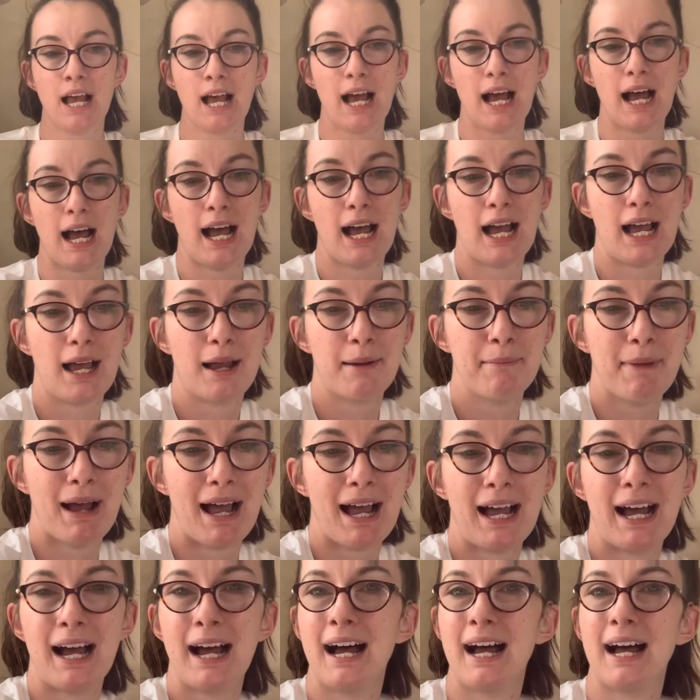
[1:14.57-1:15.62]

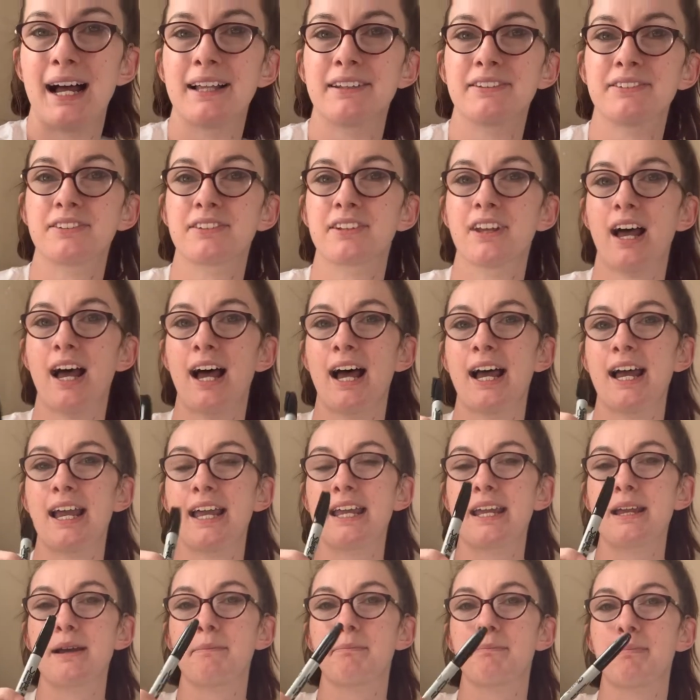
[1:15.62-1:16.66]
and
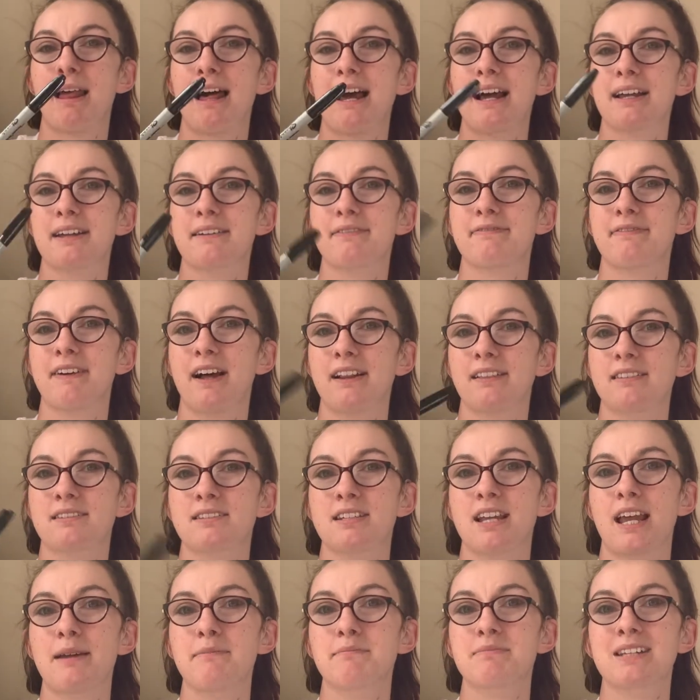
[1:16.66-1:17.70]
a black felt
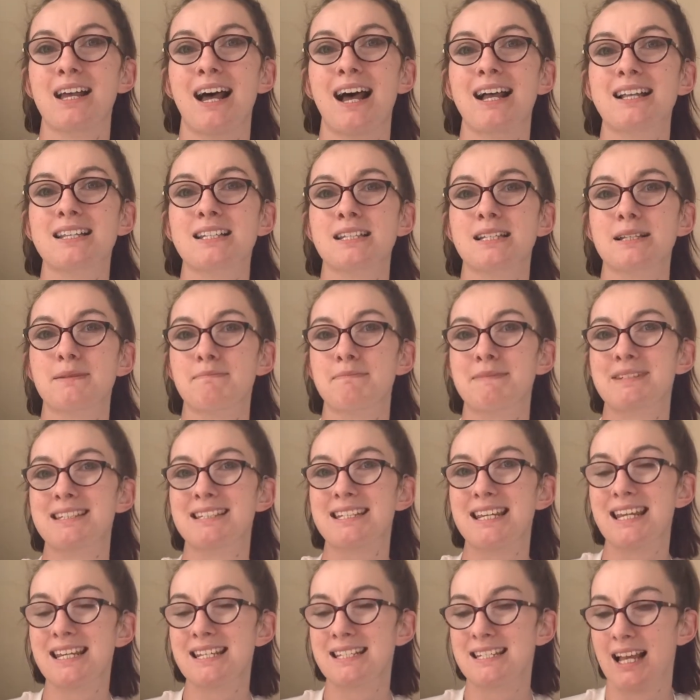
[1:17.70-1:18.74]
tip to add some
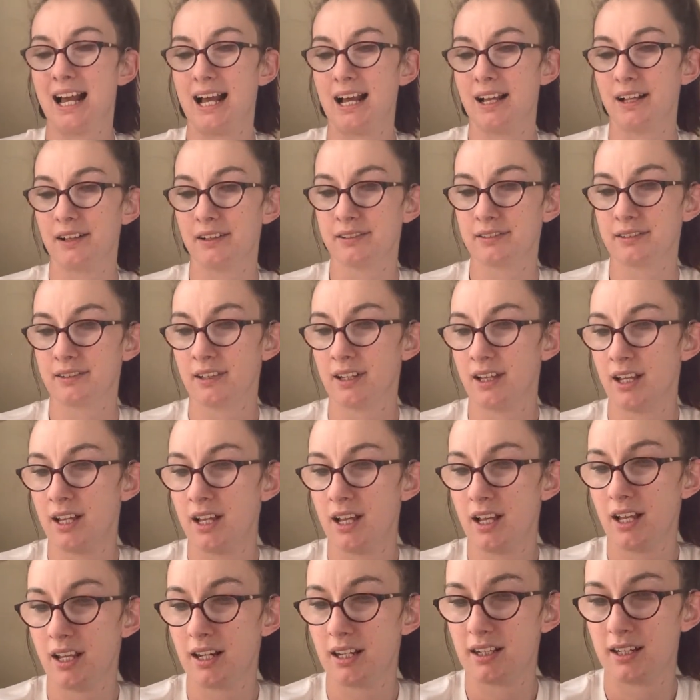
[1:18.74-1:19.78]
details.
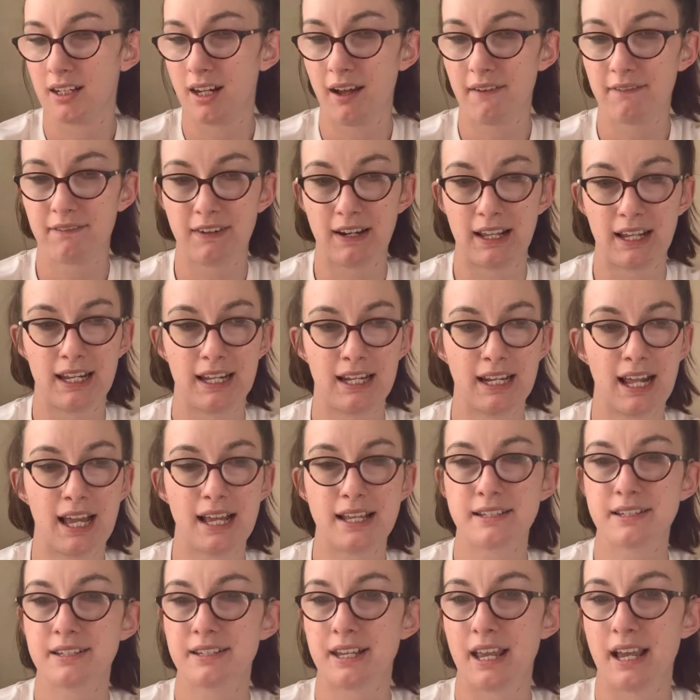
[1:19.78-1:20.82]
Lovely,
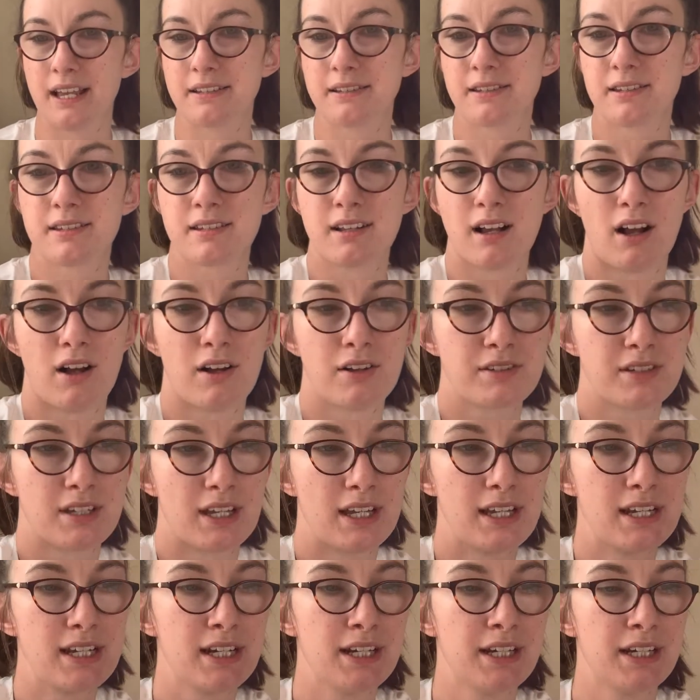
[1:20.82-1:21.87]
let's get
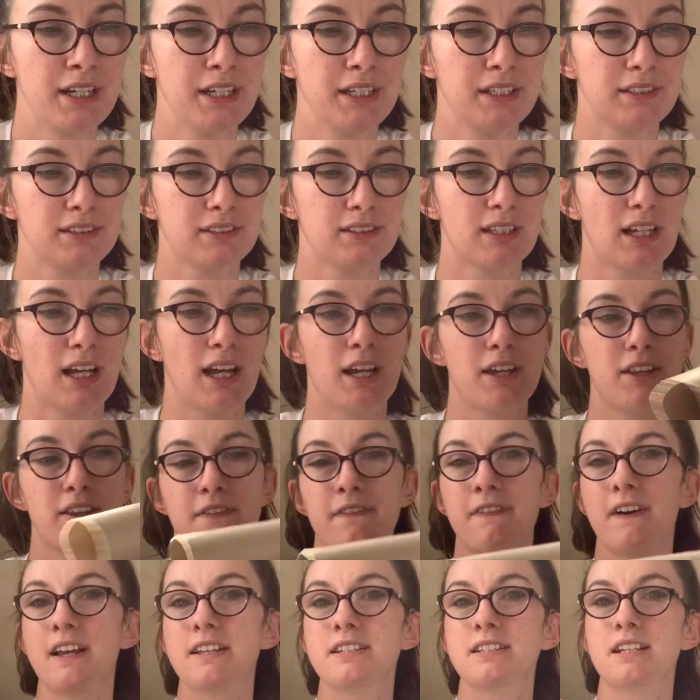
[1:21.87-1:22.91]
started. So the
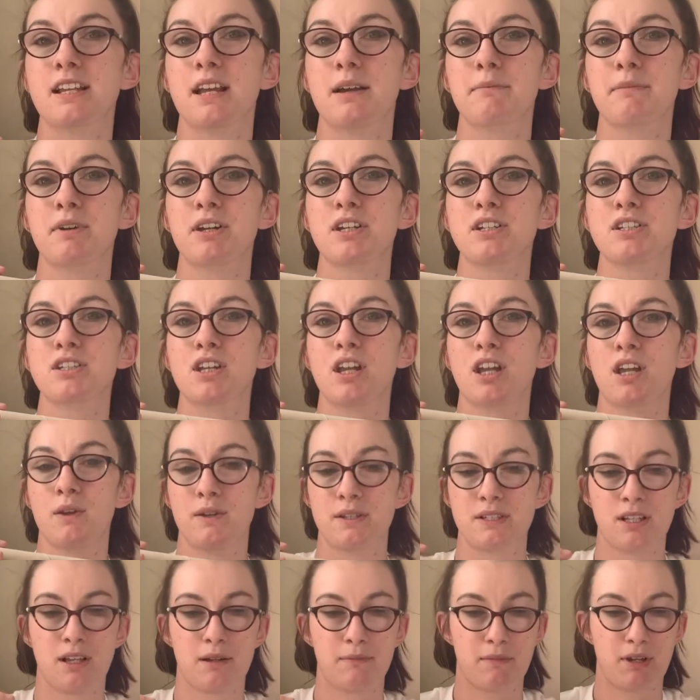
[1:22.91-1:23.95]
first thing I'm going to do
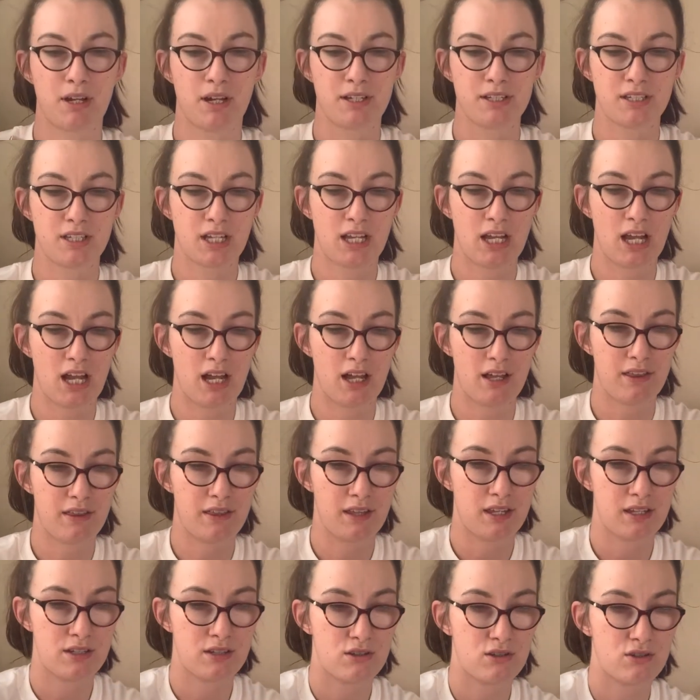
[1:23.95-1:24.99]
is I'm going to cut
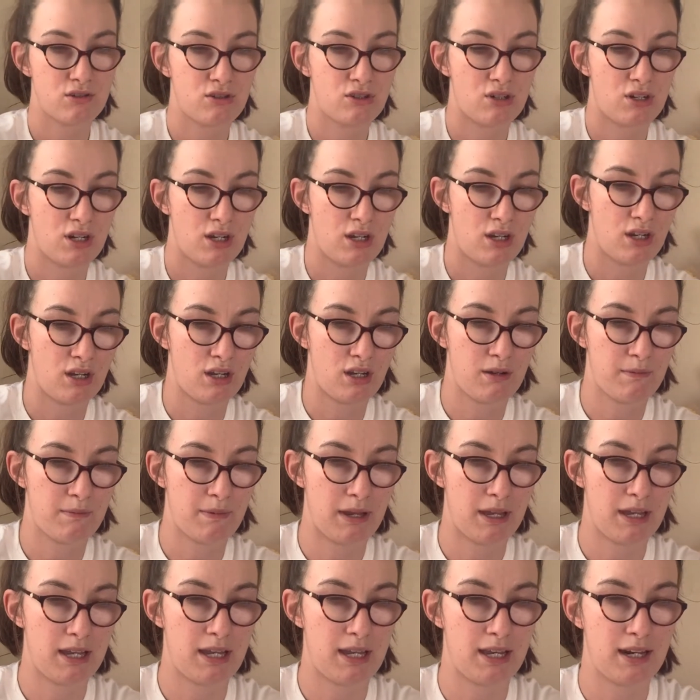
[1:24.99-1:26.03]
this tube
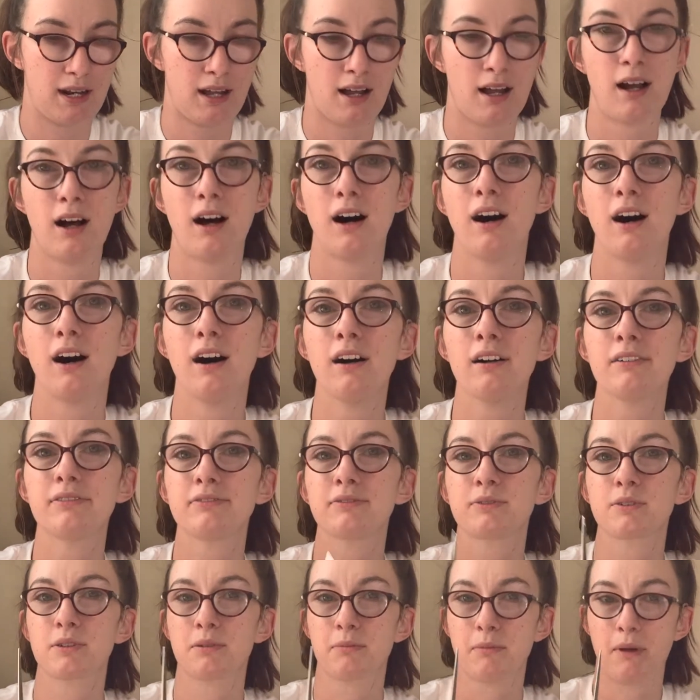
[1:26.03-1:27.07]
in half
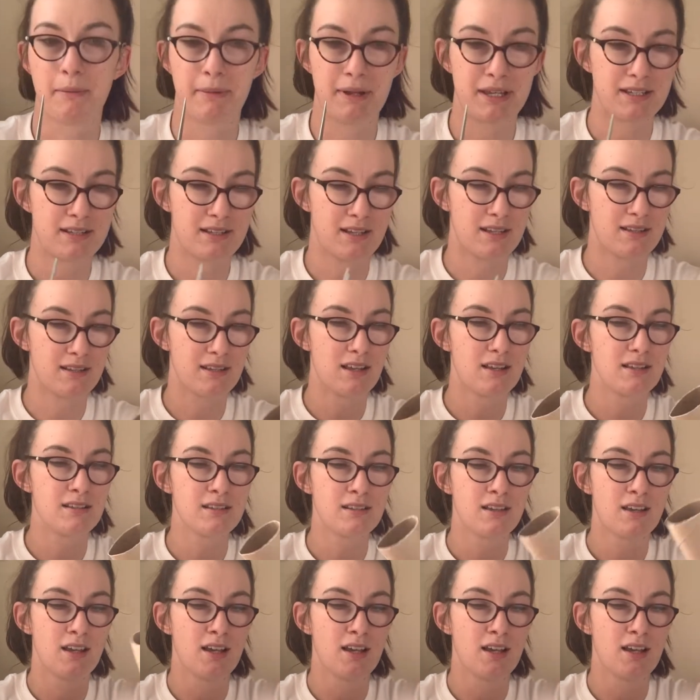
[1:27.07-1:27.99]
with my big scissors.